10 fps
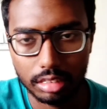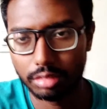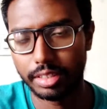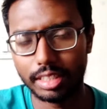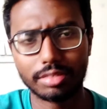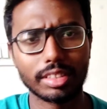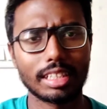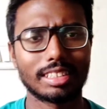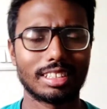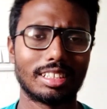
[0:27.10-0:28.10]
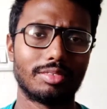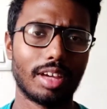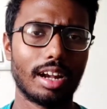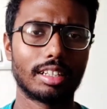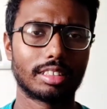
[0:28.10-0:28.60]
so verification and
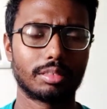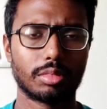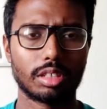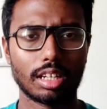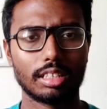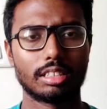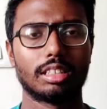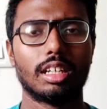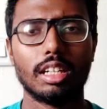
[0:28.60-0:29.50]
validation model is